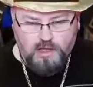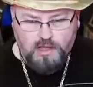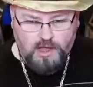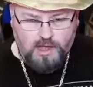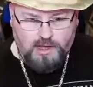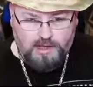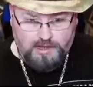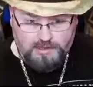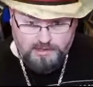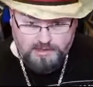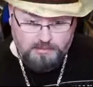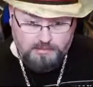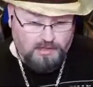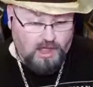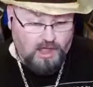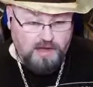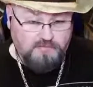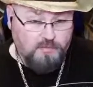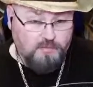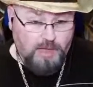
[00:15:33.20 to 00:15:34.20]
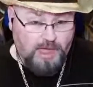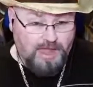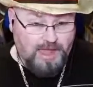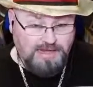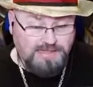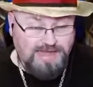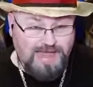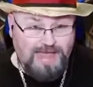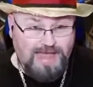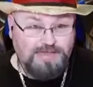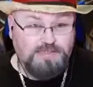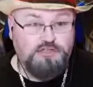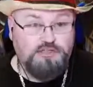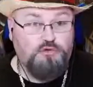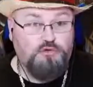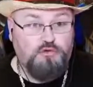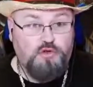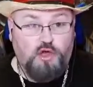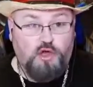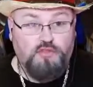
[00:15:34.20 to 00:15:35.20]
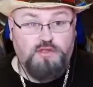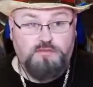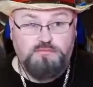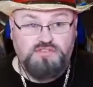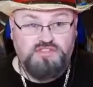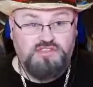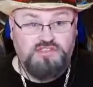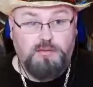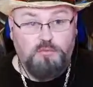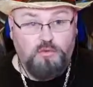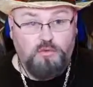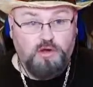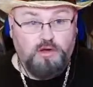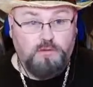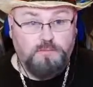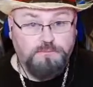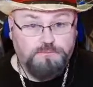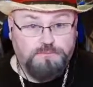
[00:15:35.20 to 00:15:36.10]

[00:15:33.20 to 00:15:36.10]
and a lot of them had it tattooed on them somewhere.